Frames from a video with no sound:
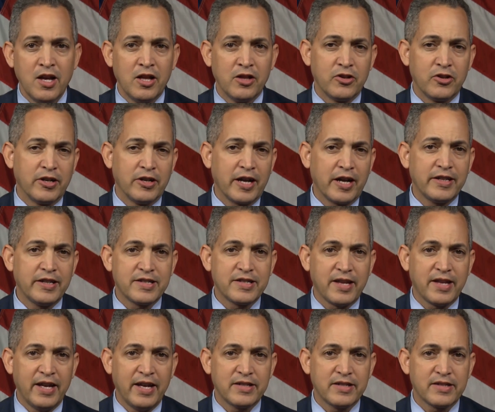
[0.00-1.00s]
The United
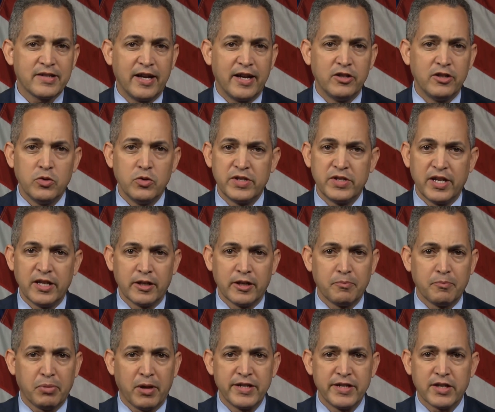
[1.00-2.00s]
States and New
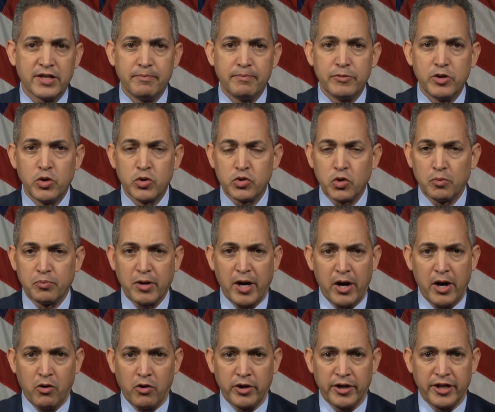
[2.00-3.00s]
Zealand place a mutual
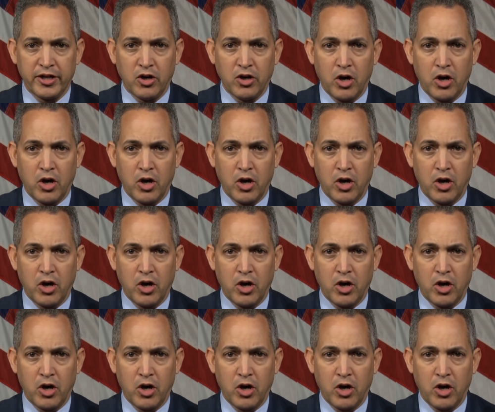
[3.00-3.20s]
priority